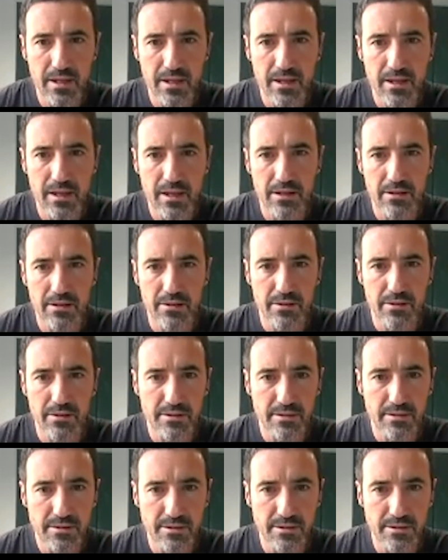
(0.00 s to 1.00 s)
and
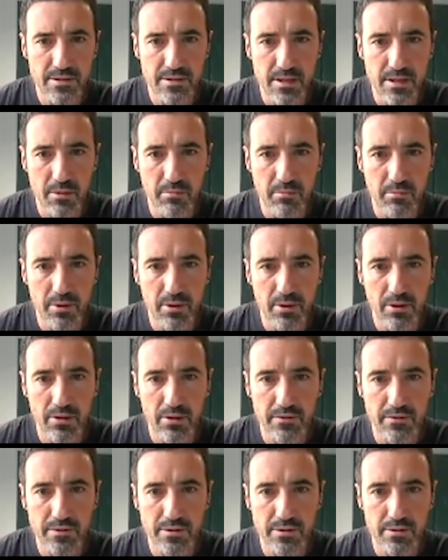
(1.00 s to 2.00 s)
a sample
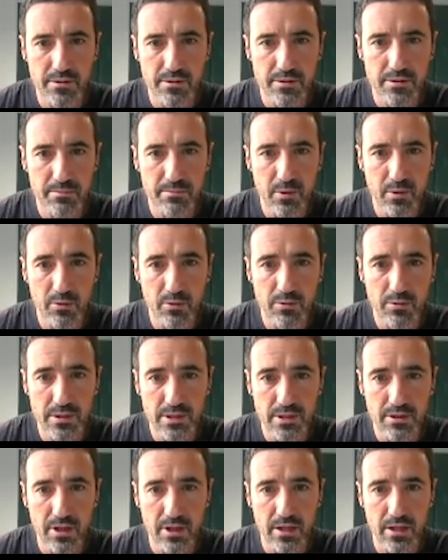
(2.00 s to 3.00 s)
of the
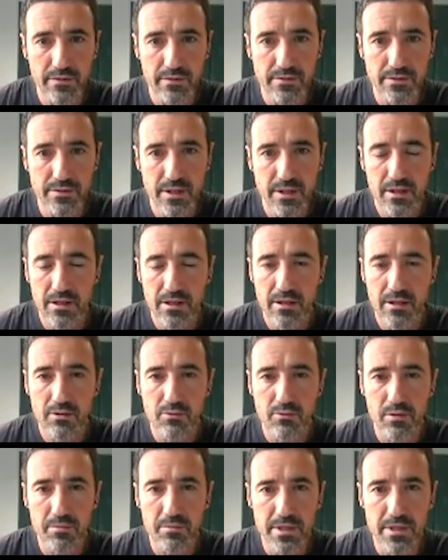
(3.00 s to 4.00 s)
rotated graph
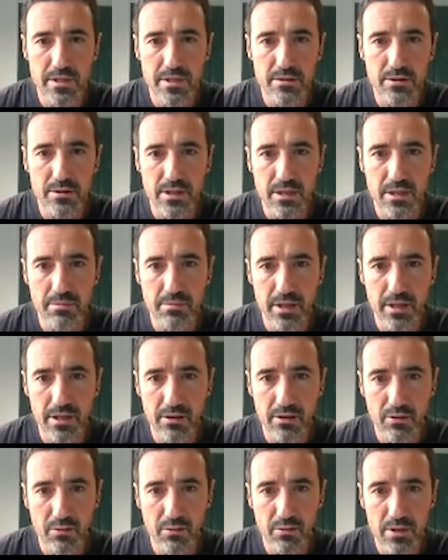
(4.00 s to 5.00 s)
will be denoted by
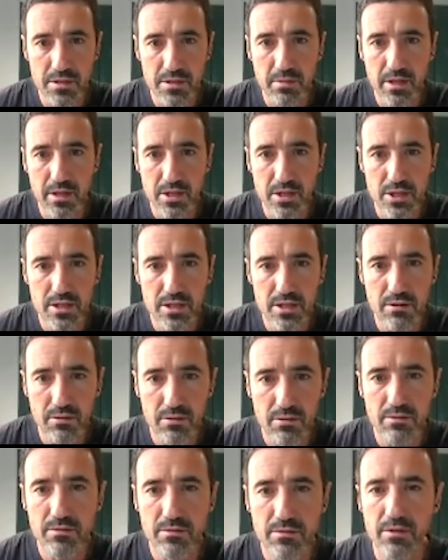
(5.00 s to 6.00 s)
always by G.
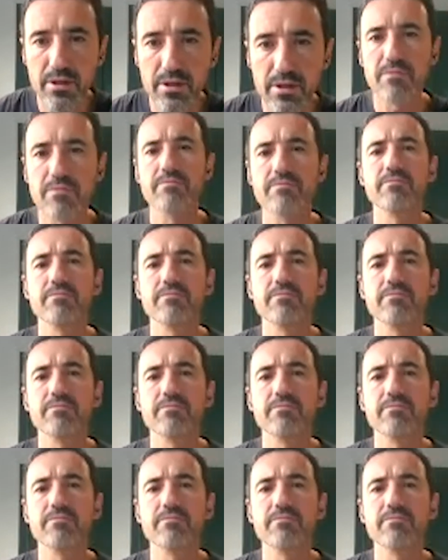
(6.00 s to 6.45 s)
Okay.